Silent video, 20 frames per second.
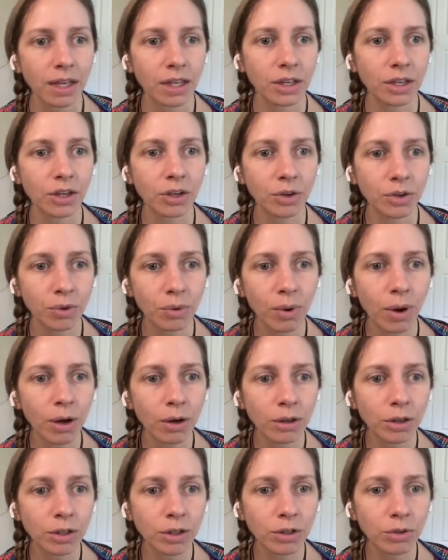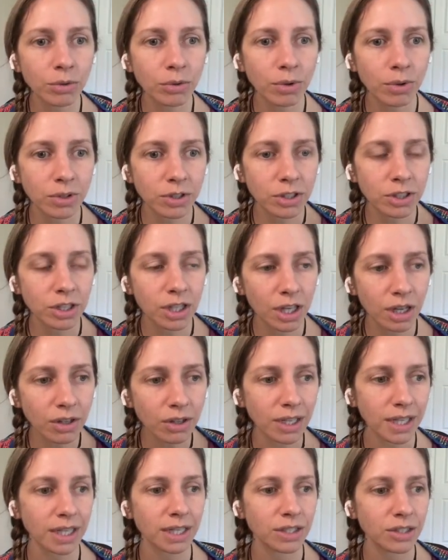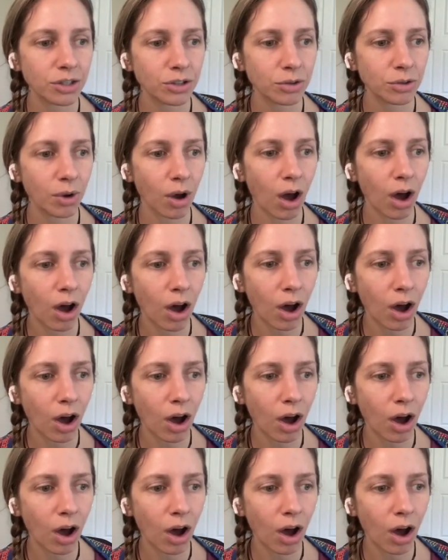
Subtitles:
you still need to